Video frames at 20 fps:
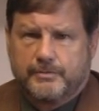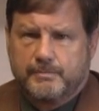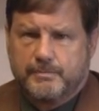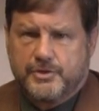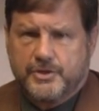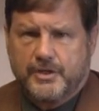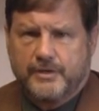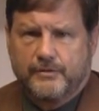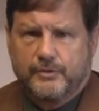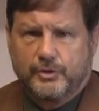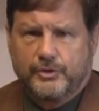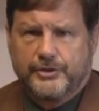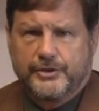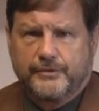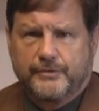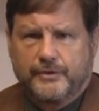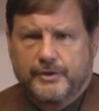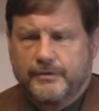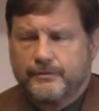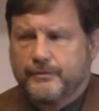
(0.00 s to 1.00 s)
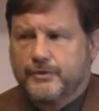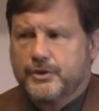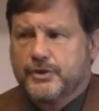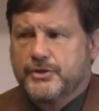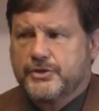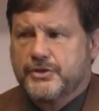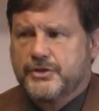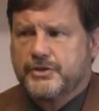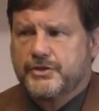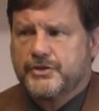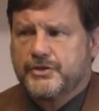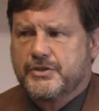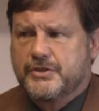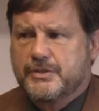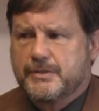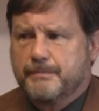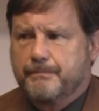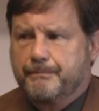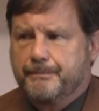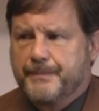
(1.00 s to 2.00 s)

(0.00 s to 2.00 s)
several different verses,